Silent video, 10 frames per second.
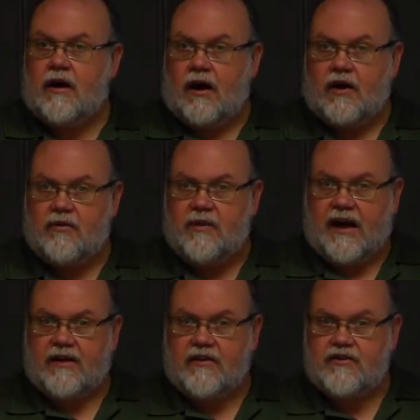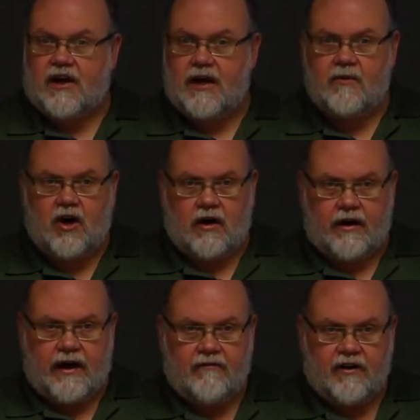on the back of their time
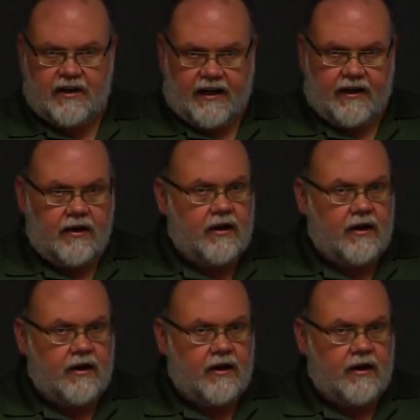card every day.